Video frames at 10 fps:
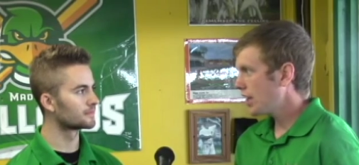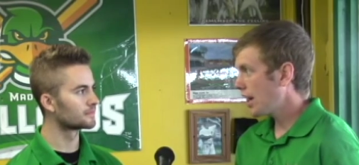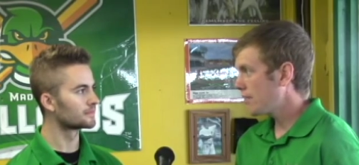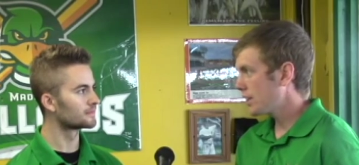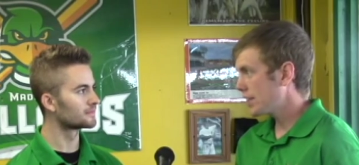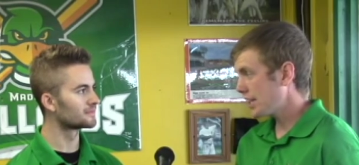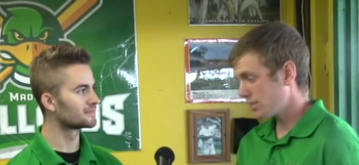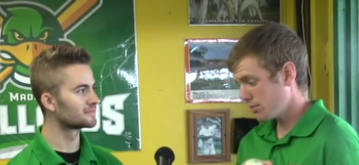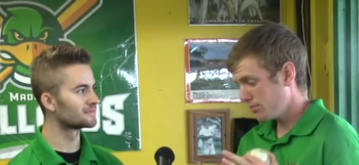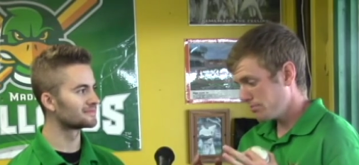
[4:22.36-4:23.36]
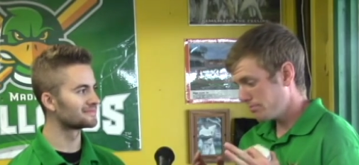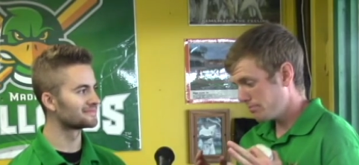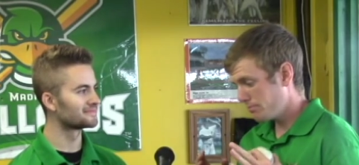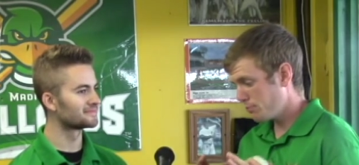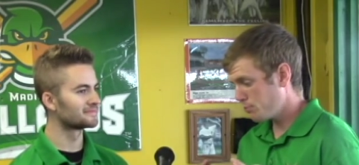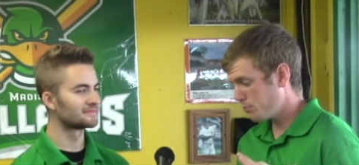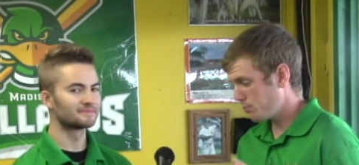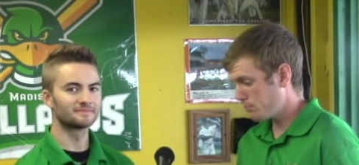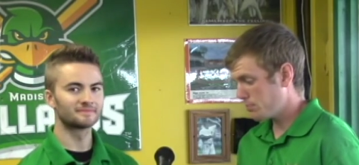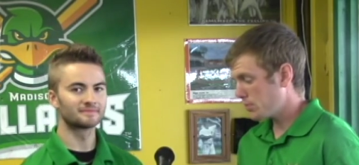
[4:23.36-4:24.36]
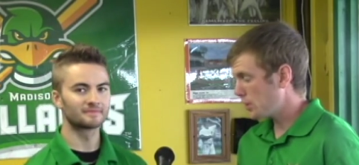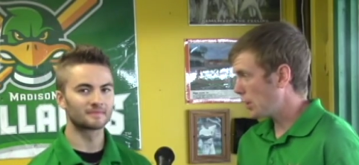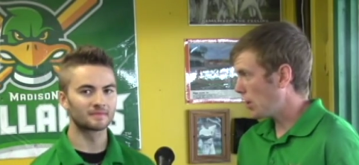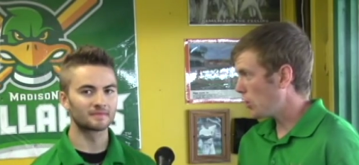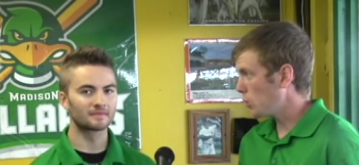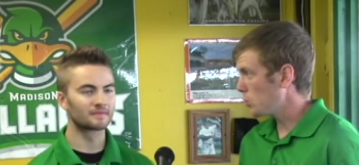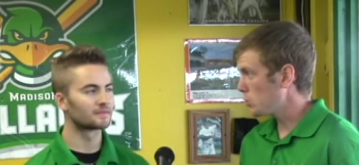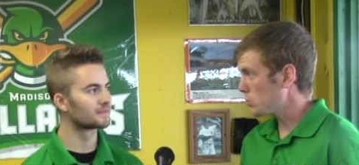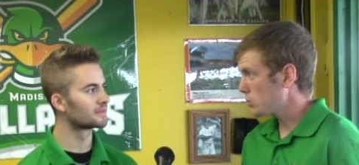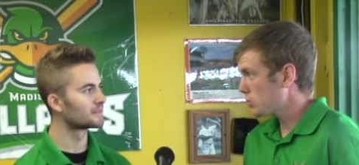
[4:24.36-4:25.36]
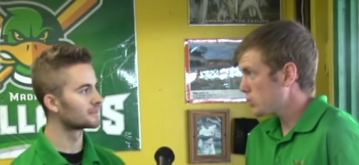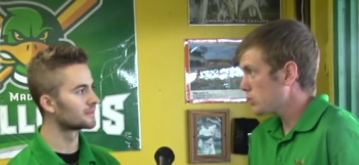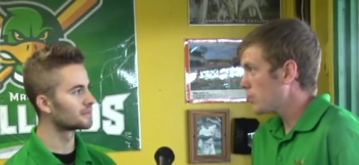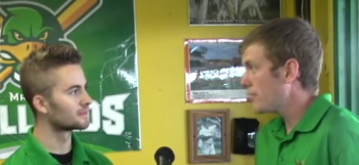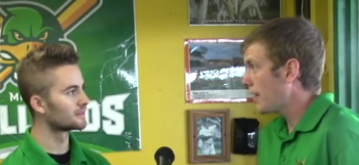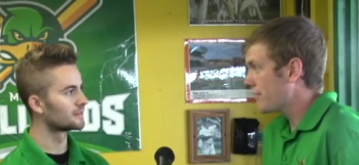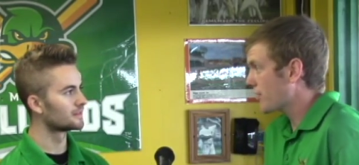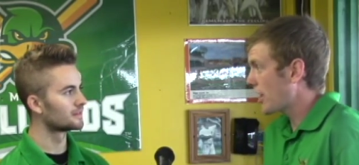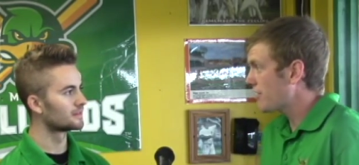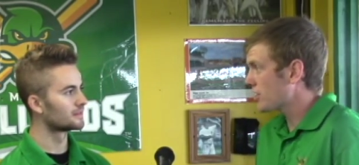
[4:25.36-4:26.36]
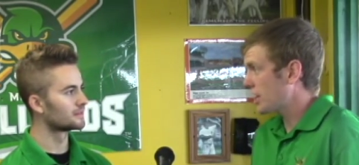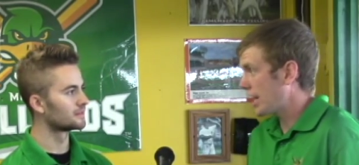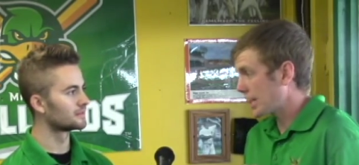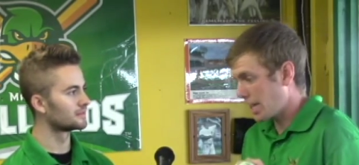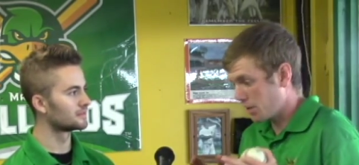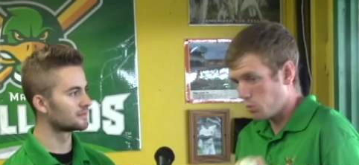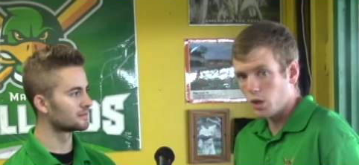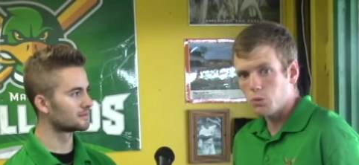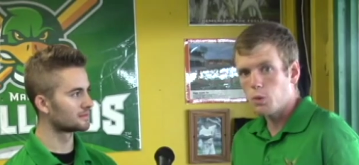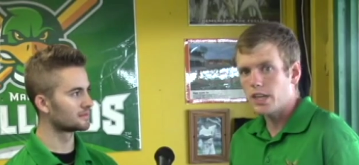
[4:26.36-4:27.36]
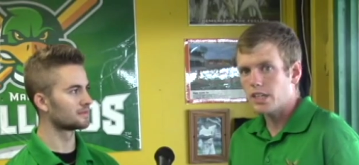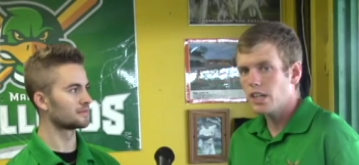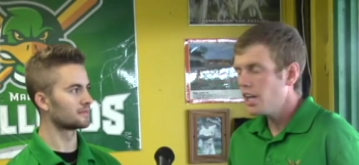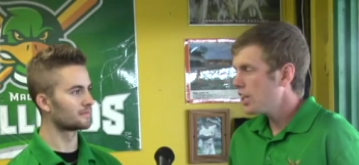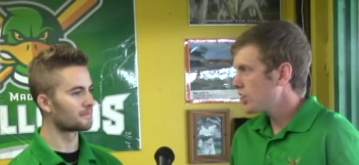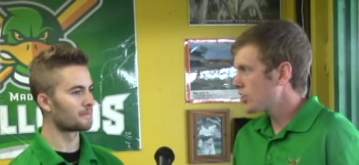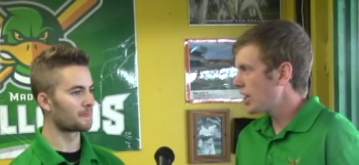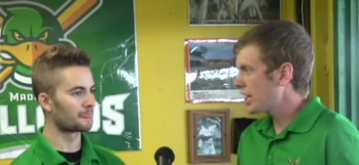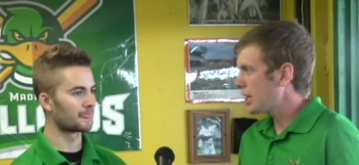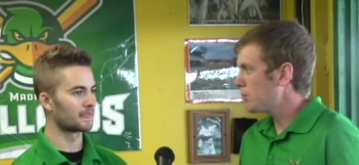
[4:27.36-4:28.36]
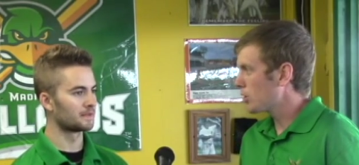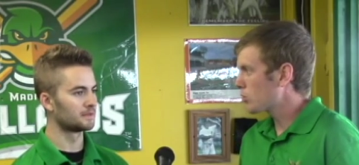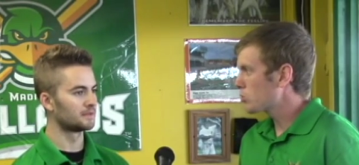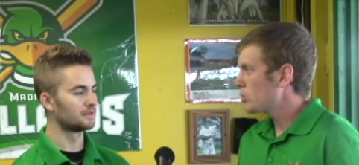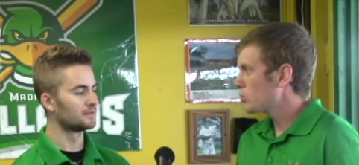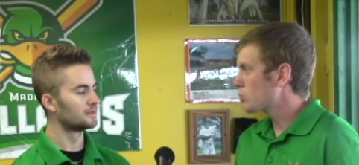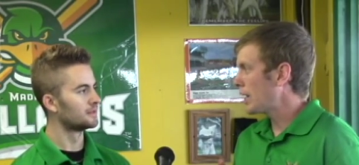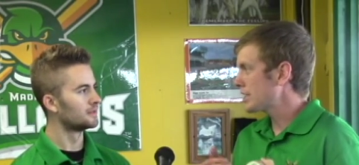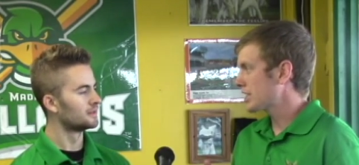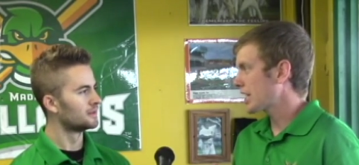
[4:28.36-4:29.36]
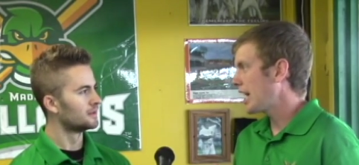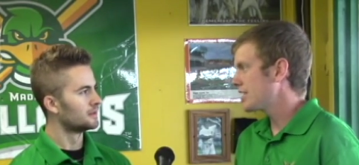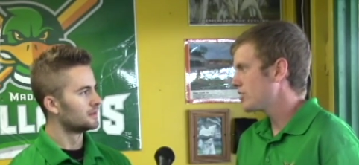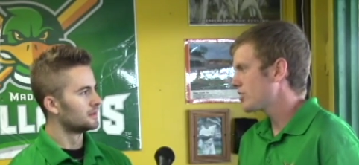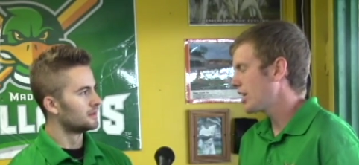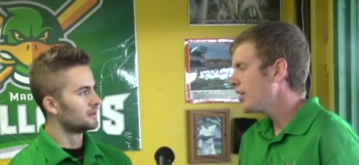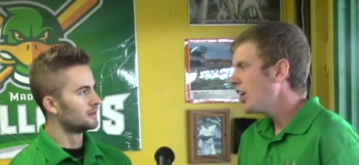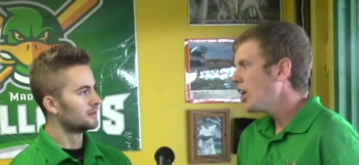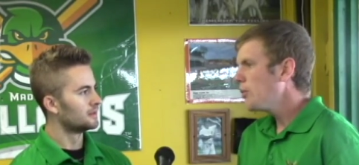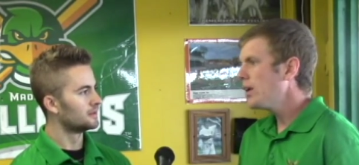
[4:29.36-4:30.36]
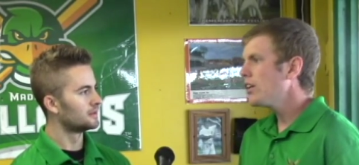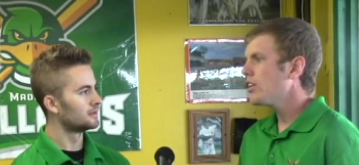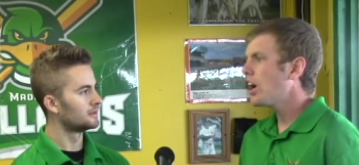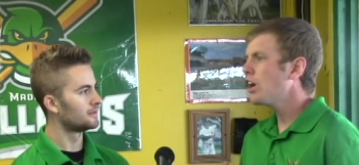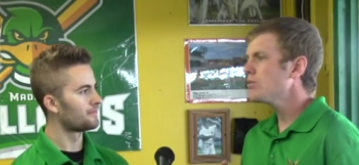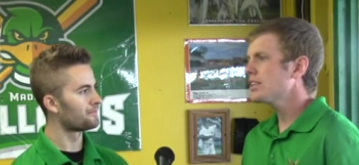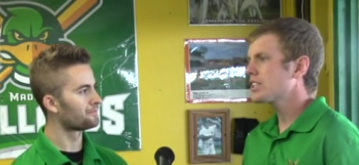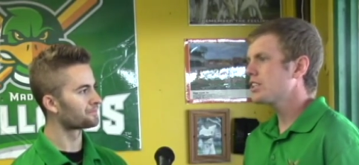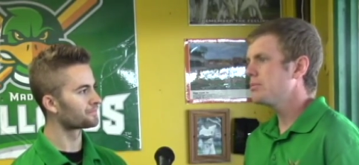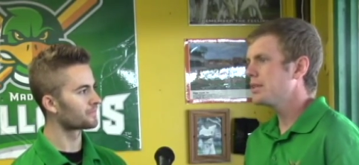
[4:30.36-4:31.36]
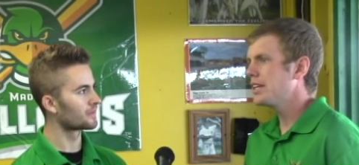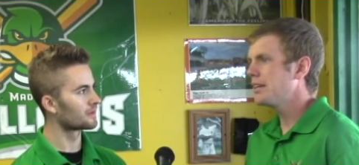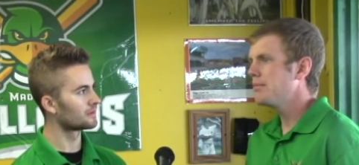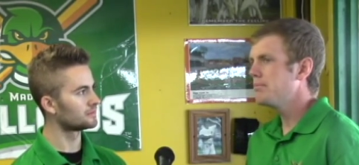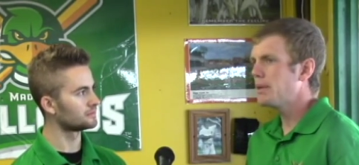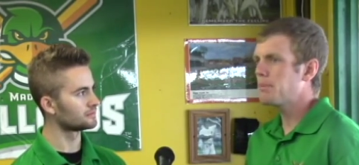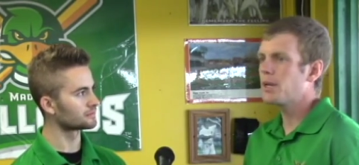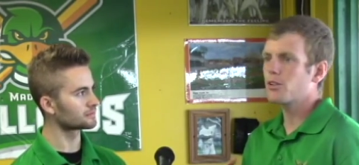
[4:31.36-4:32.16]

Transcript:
Speaker 1: I mean that's the whole for everything in one week. You're not able to rest the guys and say, "Well, I'll rest them and then maybe